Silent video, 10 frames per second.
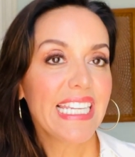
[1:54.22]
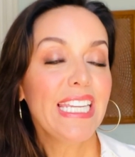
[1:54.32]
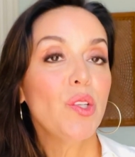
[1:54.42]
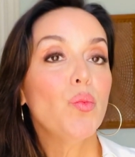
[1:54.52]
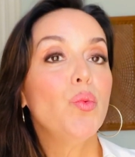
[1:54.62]

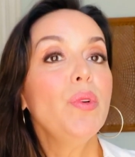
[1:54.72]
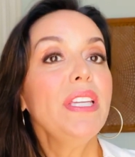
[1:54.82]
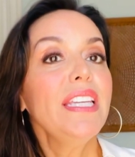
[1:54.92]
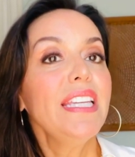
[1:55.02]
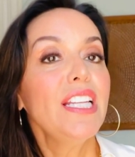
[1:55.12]
and
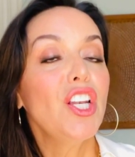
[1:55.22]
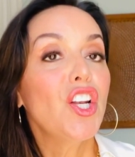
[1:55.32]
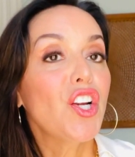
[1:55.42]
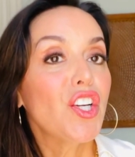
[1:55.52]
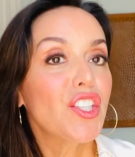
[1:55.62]
we
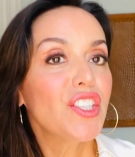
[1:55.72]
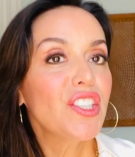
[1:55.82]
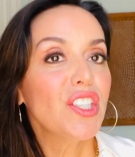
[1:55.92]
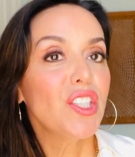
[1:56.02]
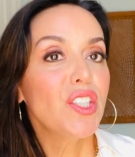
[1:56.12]
learn